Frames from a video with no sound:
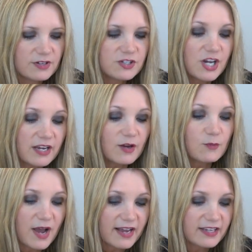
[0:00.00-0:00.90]
Chuck
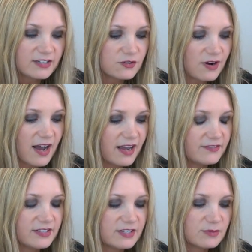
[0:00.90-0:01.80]
Wagon
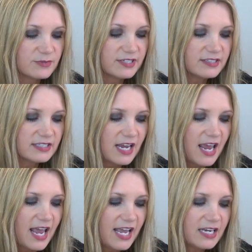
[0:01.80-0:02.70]
Drive in Demarest.
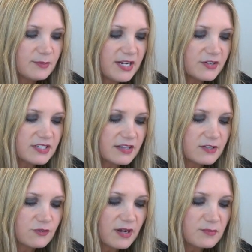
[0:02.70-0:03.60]
It appears that
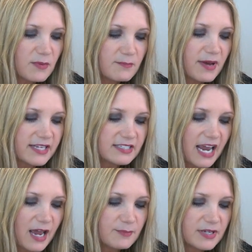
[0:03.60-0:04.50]
the drug bust
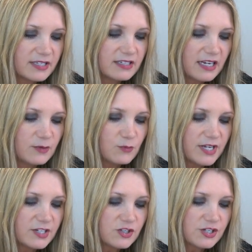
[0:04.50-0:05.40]
happened in
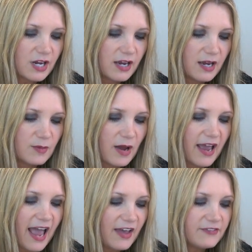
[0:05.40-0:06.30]
which a
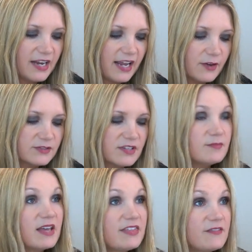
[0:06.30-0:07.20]
half an ounce
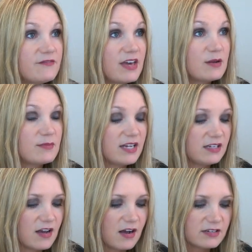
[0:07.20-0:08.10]
of
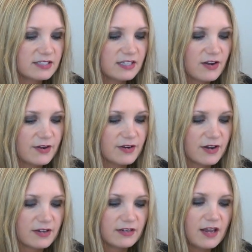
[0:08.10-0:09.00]
methamphetamine,
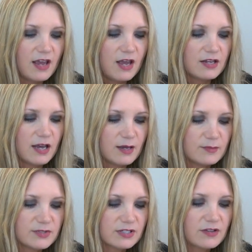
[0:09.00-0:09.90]
oxycodone,
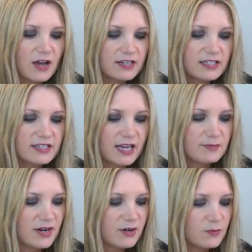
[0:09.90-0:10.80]
Dilaudid,
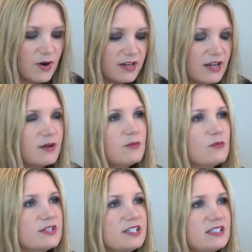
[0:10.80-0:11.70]
and marijuana
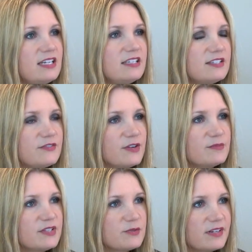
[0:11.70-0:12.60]
were seized
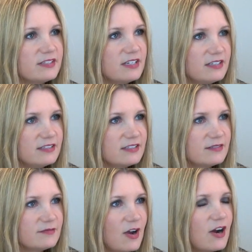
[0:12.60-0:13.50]
from this residence.
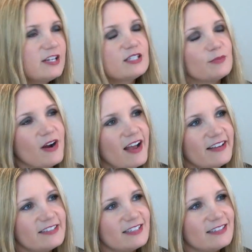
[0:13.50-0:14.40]
Mm-hmm. Are you
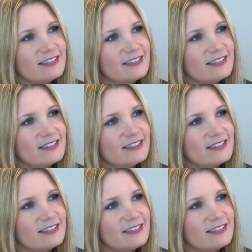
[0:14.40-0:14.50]
surprised?